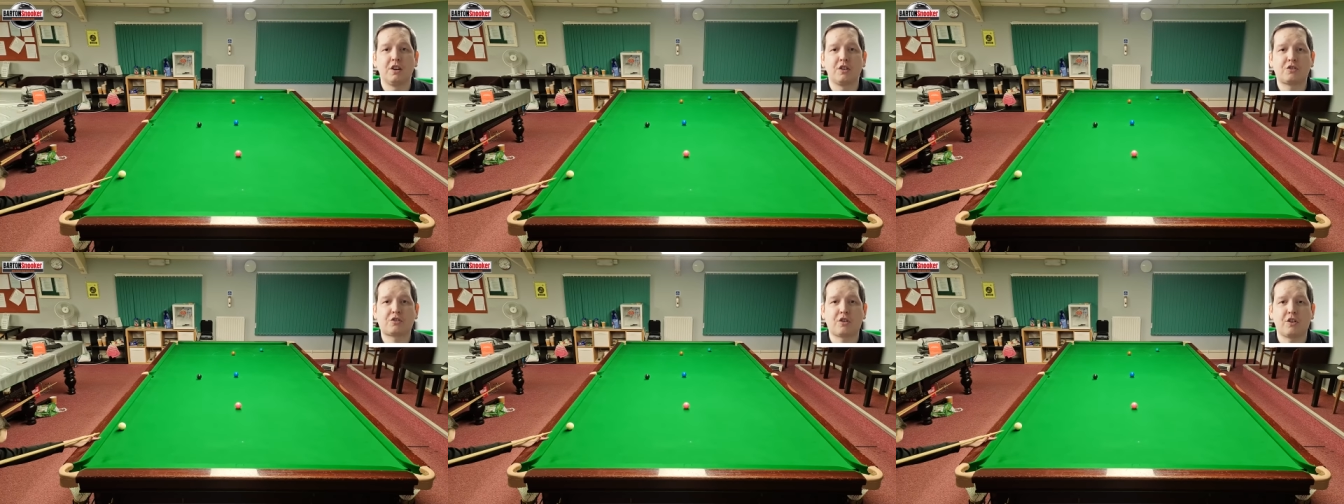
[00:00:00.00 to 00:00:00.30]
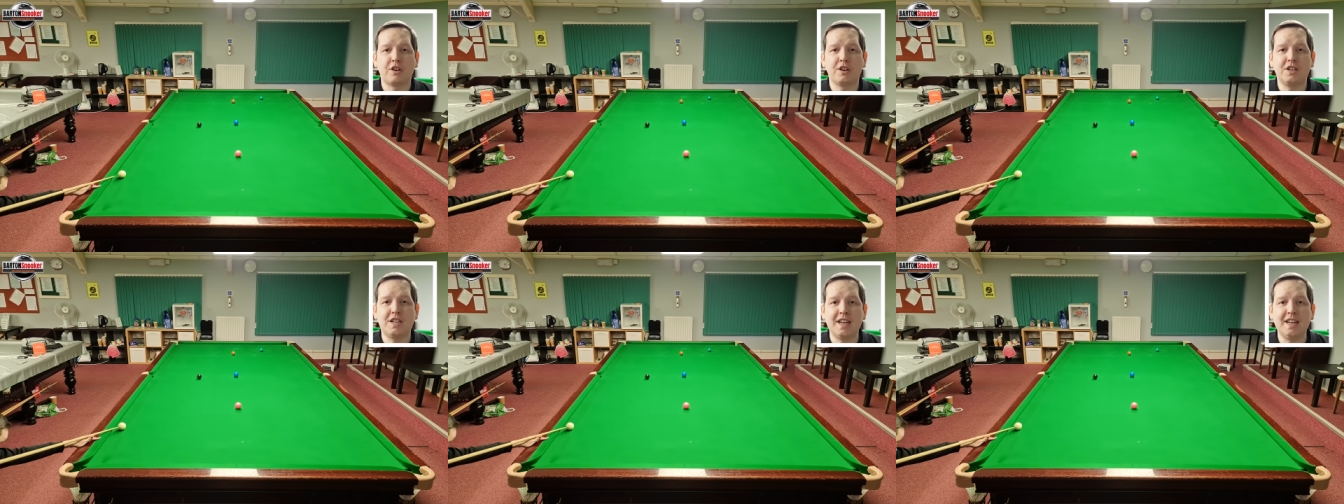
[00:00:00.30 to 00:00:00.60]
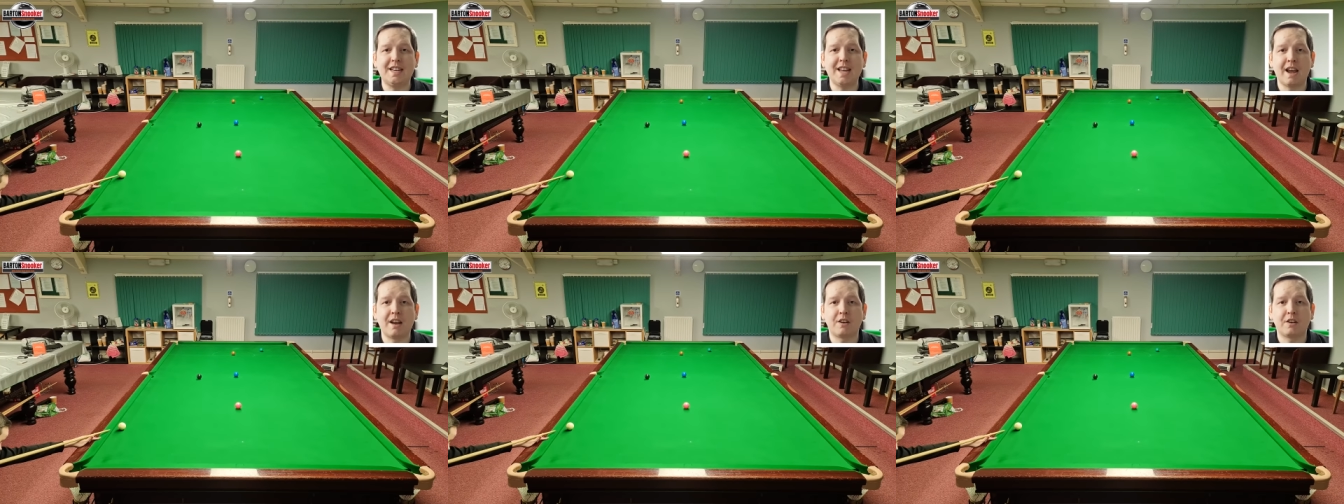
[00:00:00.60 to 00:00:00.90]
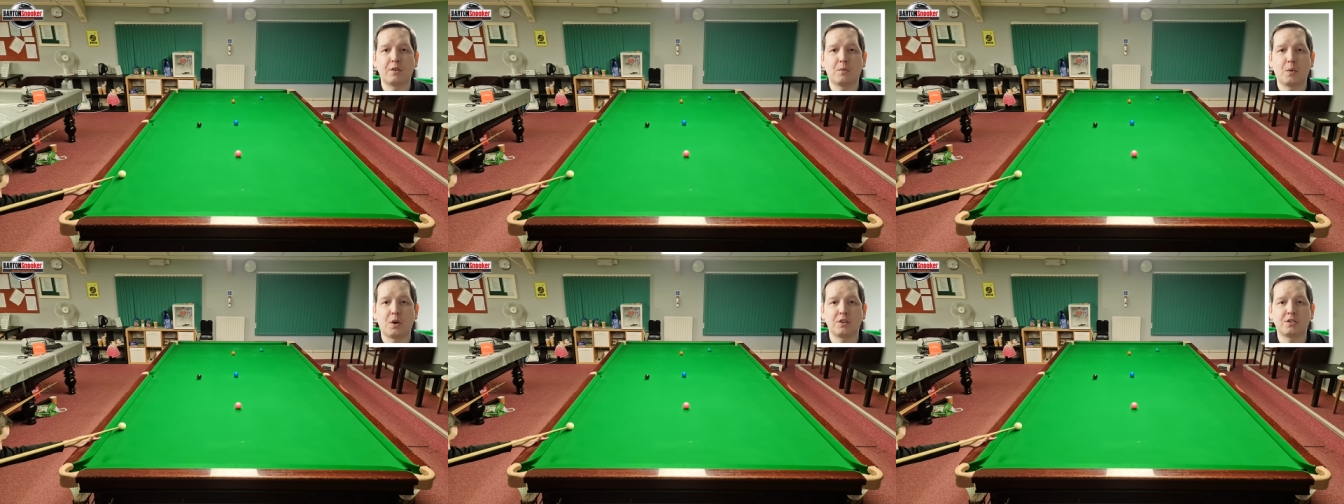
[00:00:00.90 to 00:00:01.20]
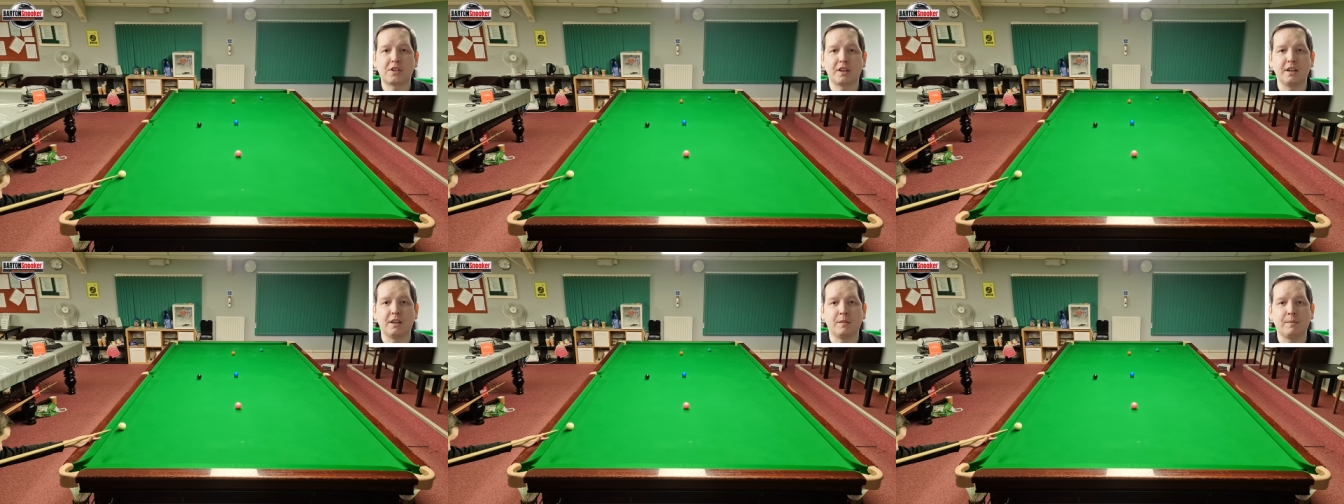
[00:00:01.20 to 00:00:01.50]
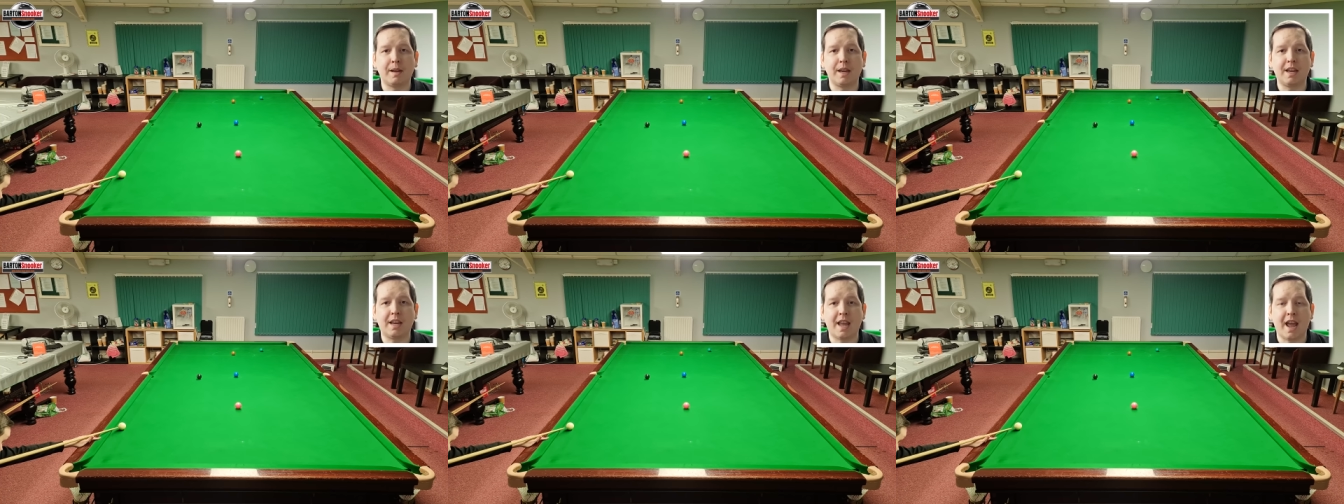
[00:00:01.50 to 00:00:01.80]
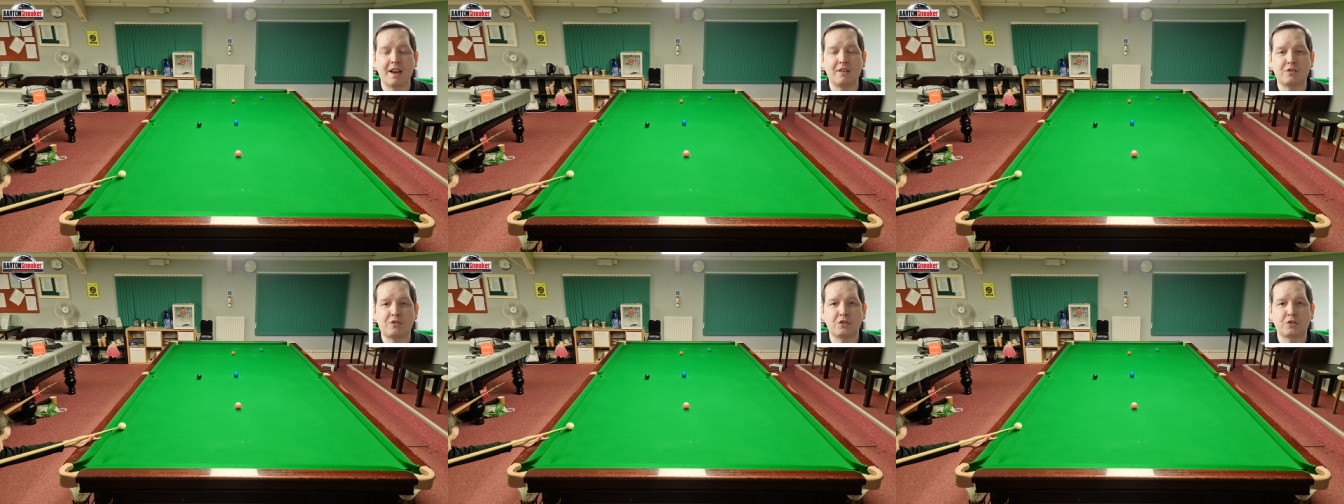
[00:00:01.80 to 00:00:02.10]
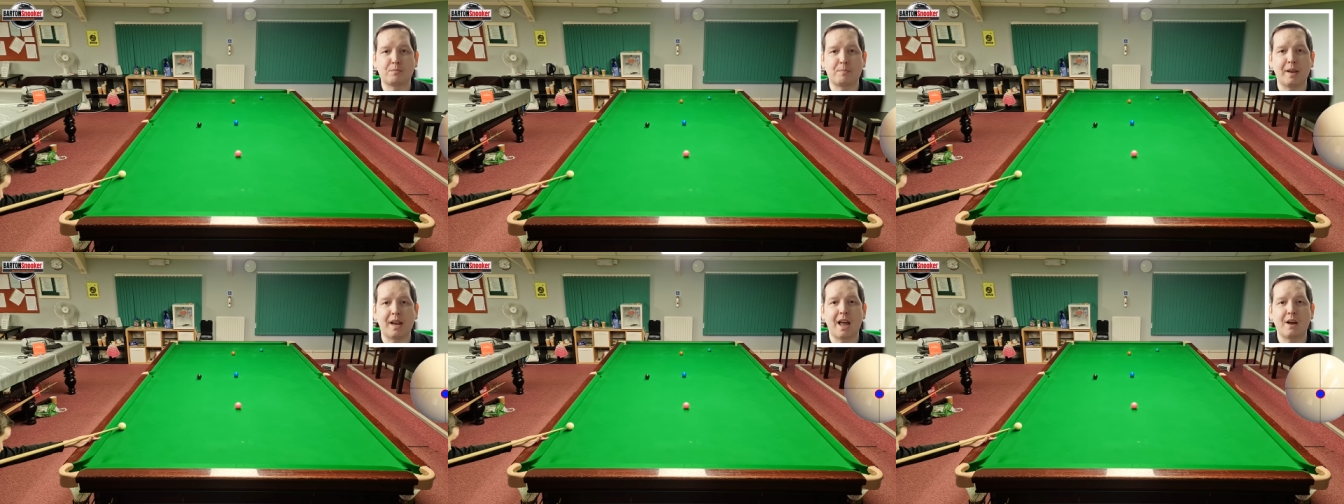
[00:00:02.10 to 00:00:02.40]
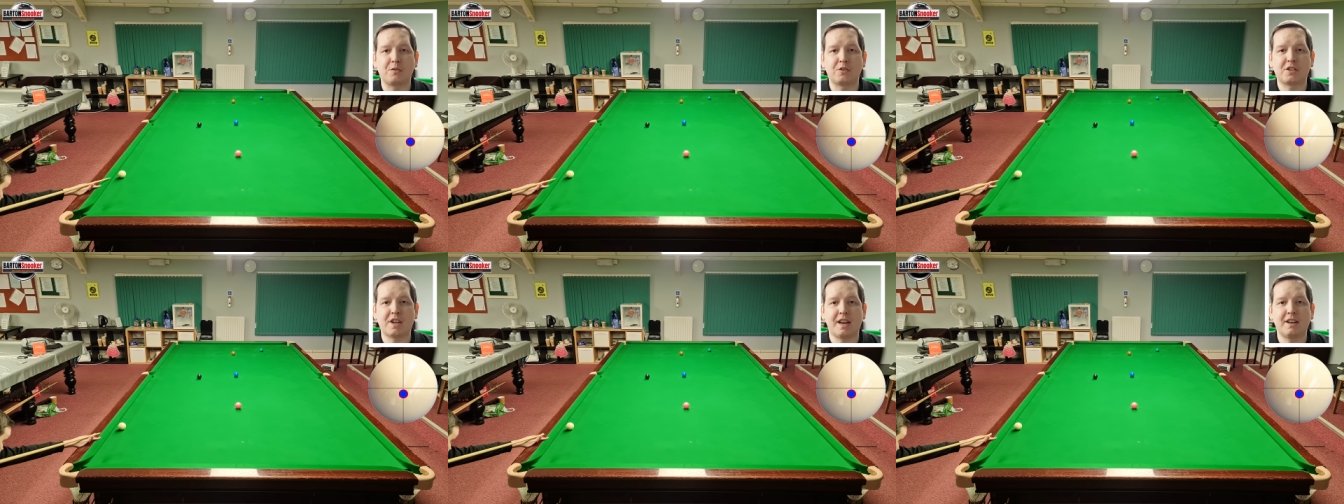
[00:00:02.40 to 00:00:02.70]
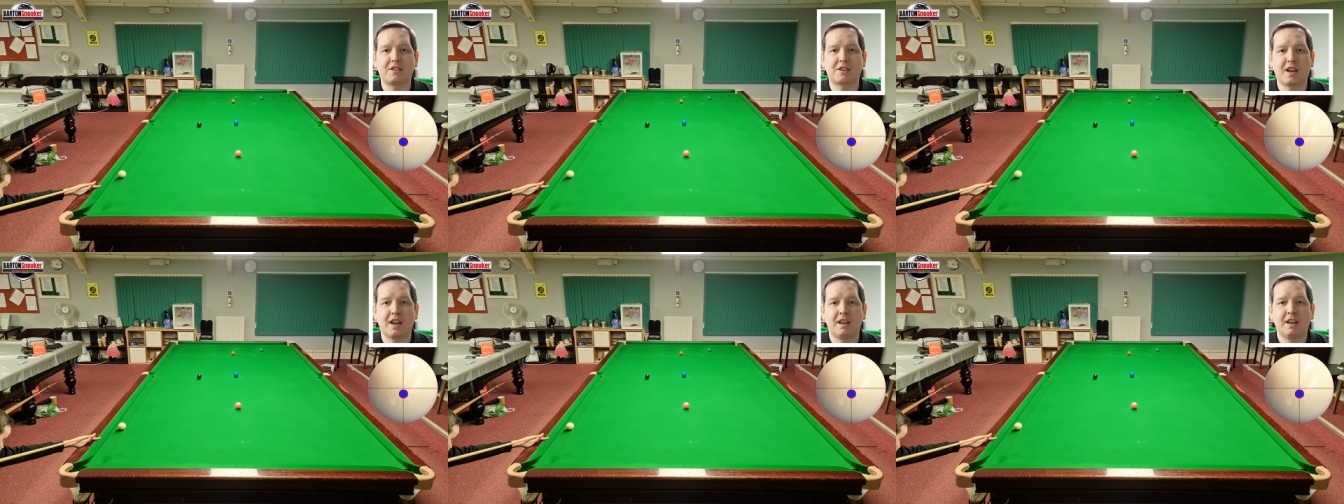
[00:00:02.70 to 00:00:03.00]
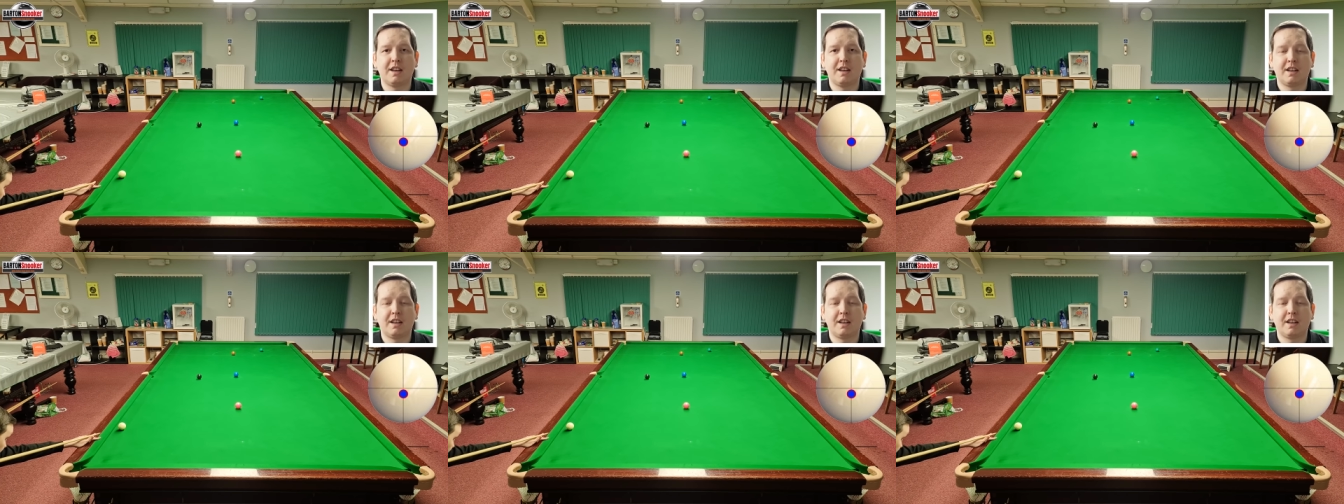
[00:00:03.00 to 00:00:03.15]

try and dig down on the white a little bit, get just below centre.